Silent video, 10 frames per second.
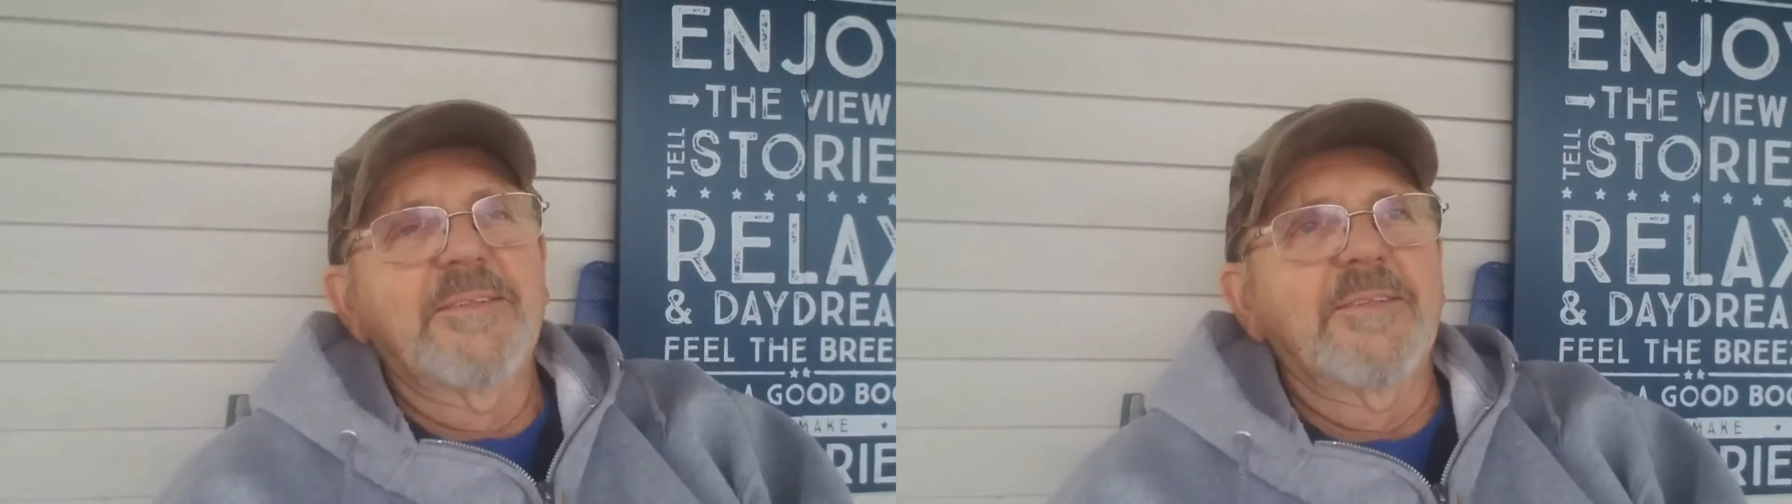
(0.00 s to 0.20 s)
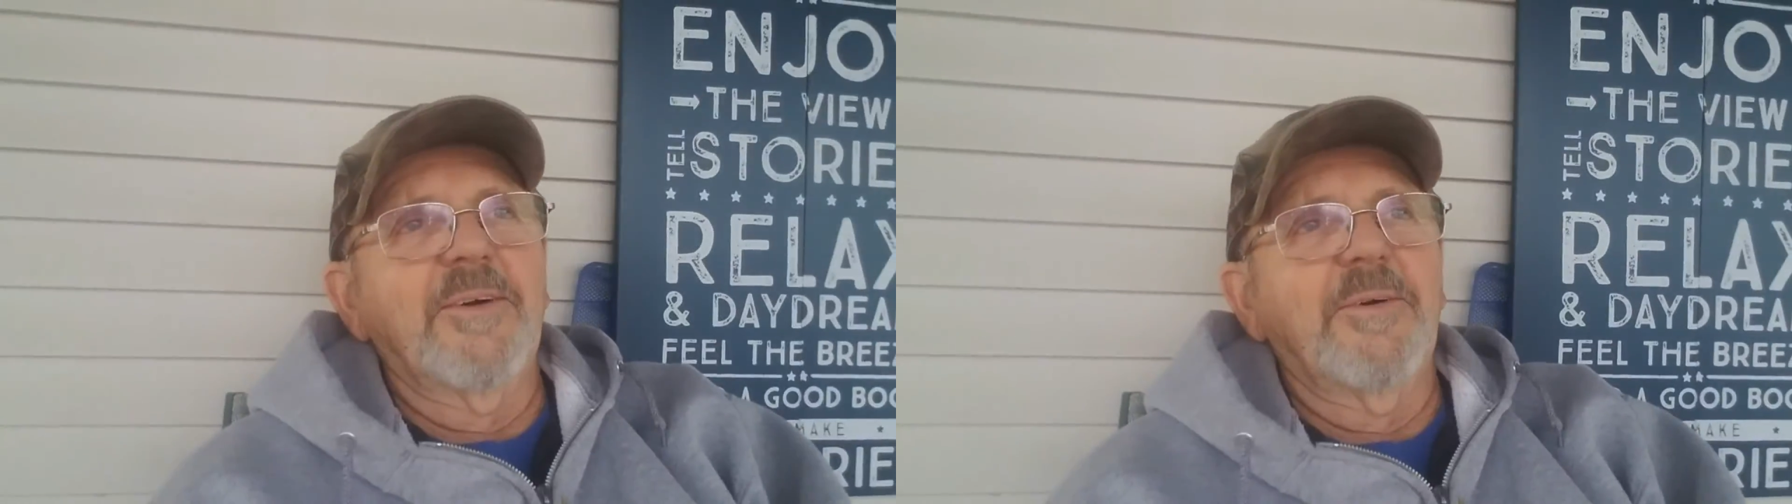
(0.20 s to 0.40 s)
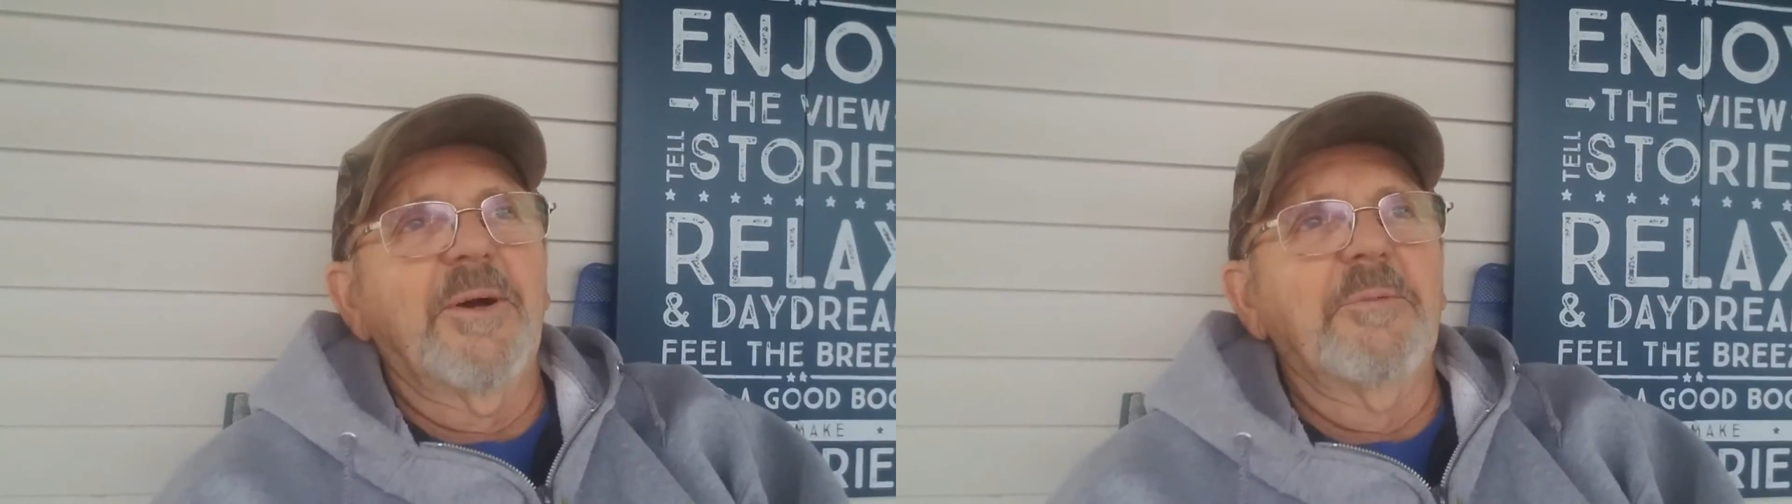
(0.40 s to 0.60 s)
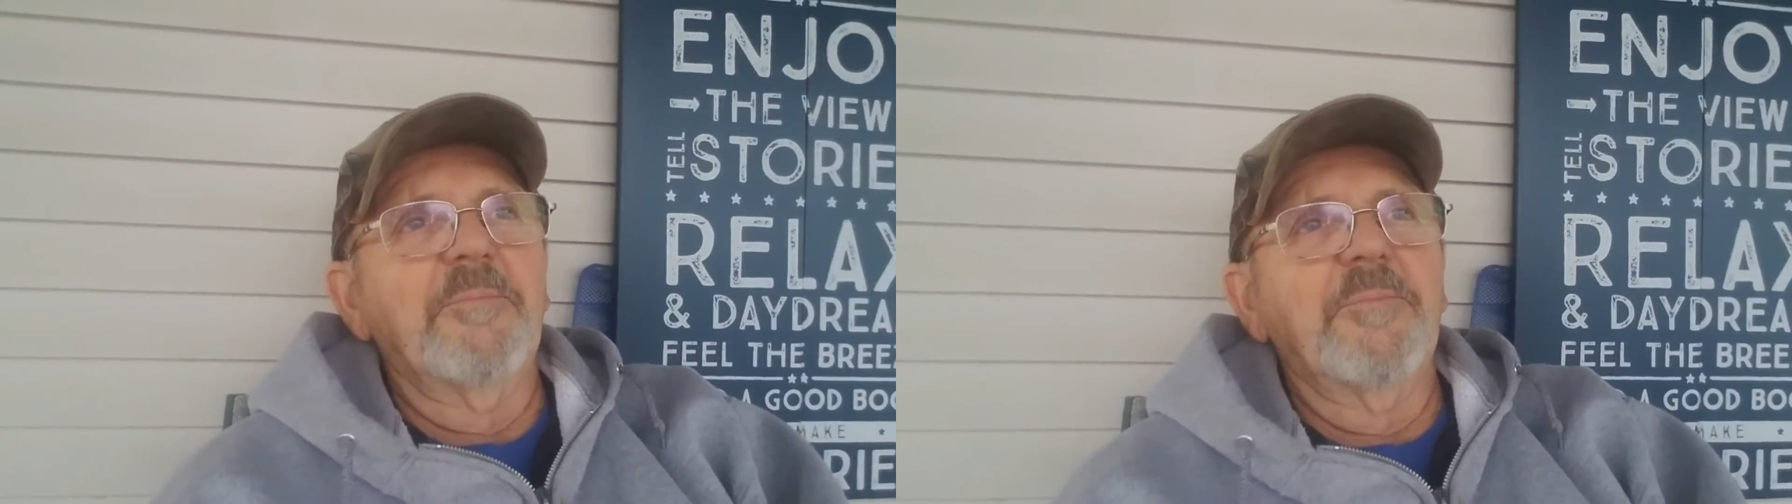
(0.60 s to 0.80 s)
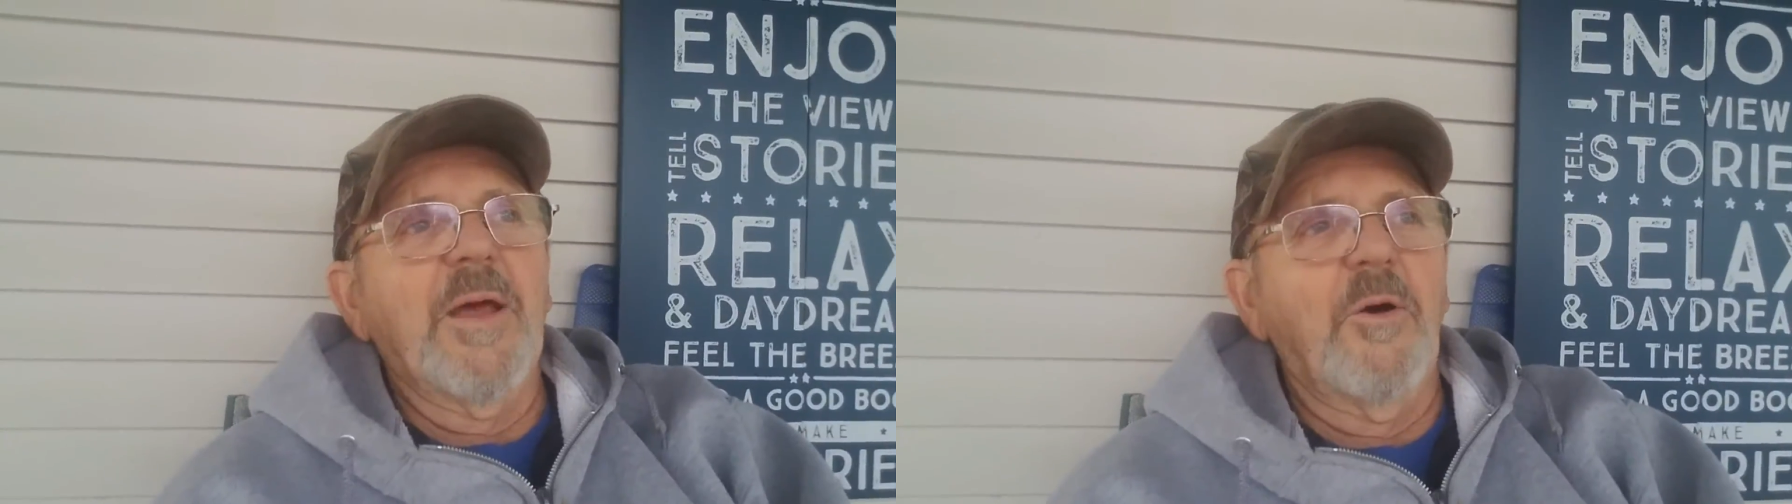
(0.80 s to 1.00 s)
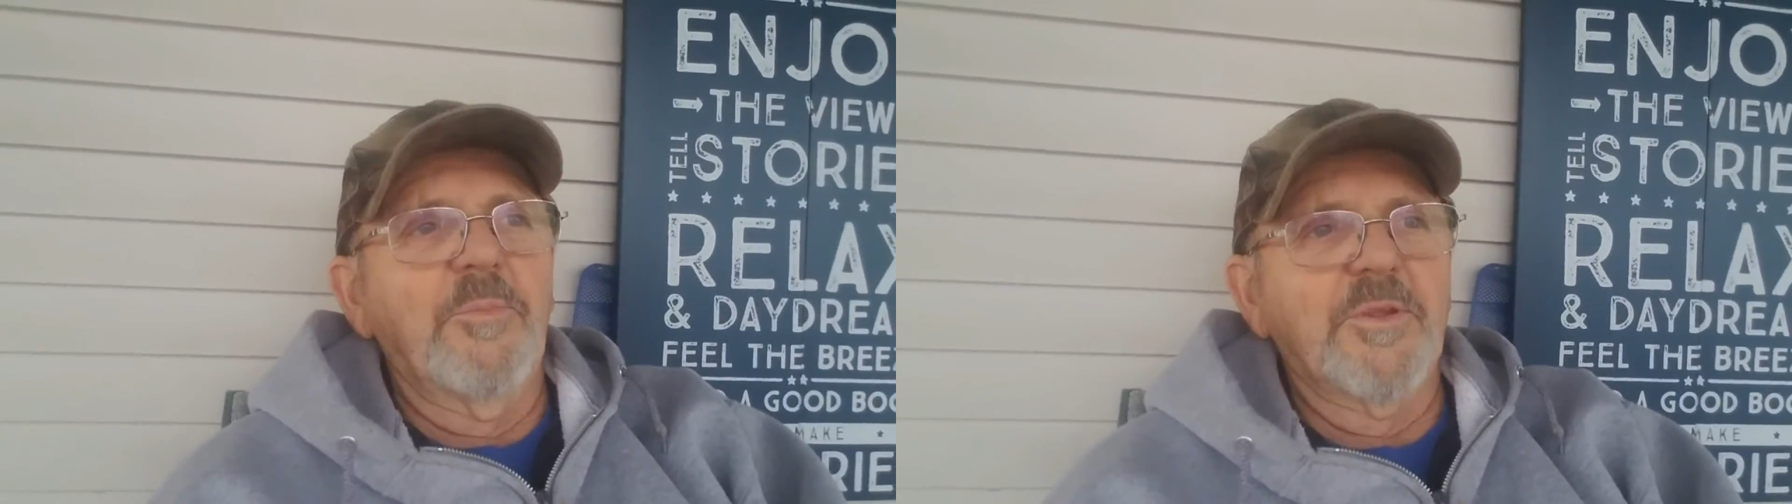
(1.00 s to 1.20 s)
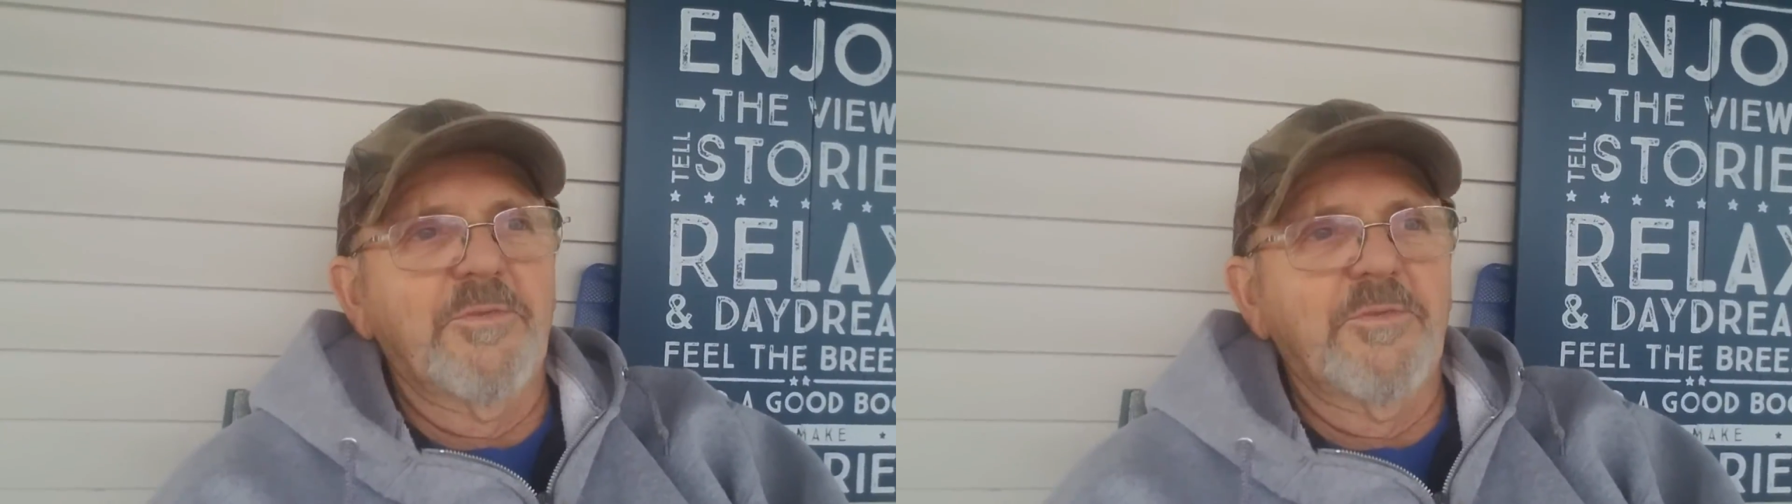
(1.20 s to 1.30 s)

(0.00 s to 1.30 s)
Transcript: So I hope this